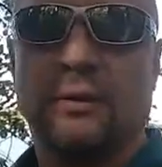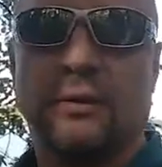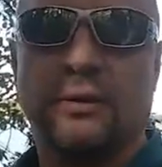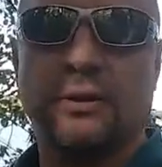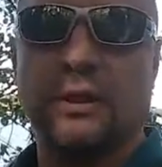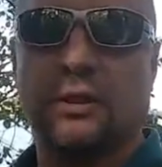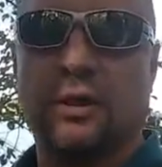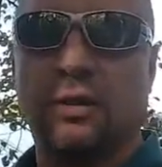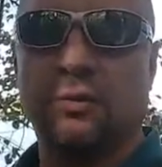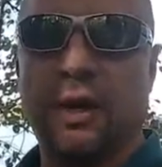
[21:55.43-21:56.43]
seek a
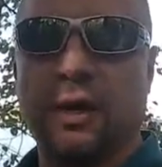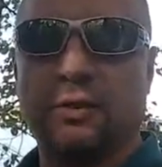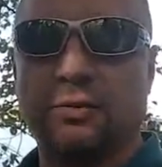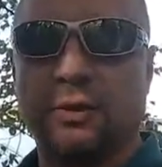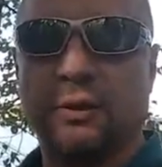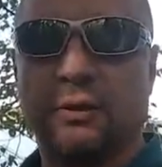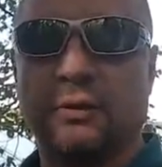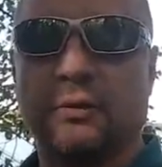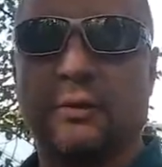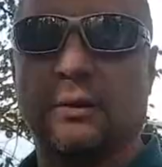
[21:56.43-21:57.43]
non-reactory
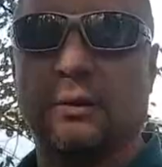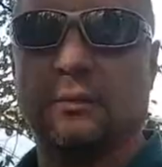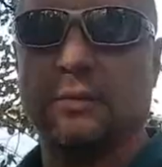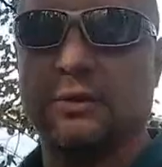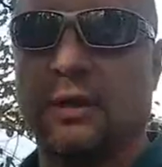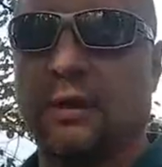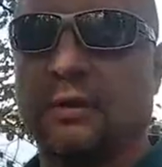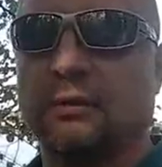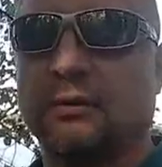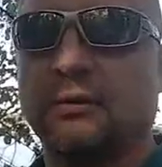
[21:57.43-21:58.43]

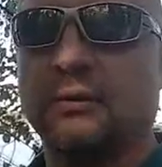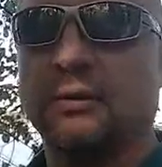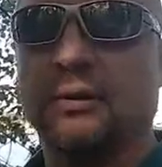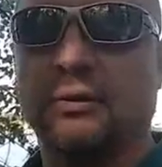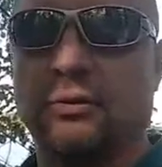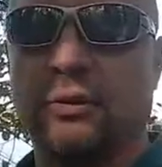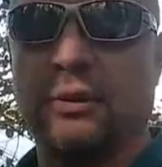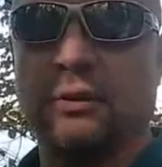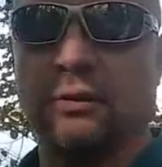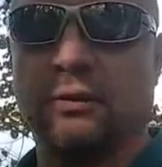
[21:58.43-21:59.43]
style, do the
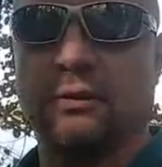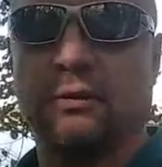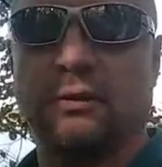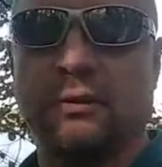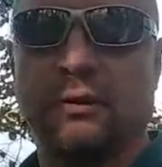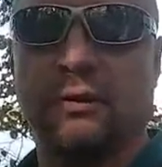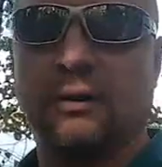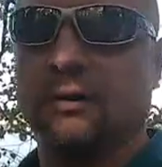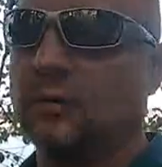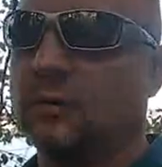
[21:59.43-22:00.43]
healing,
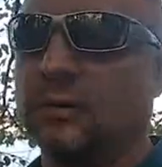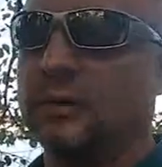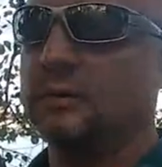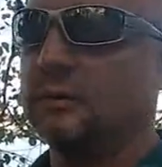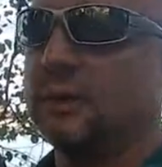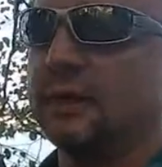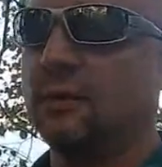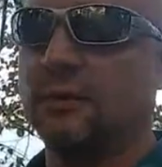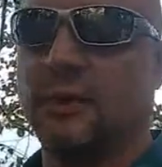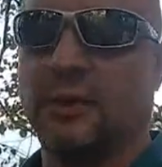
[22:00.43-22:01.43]
go within, get
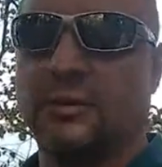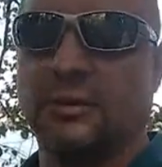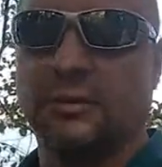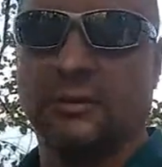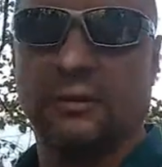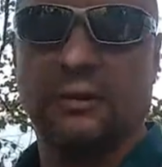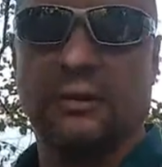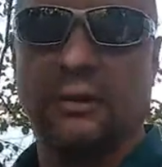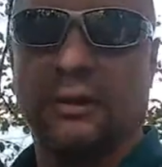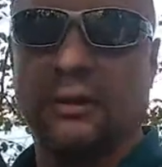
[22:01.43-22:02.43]
out in nature, and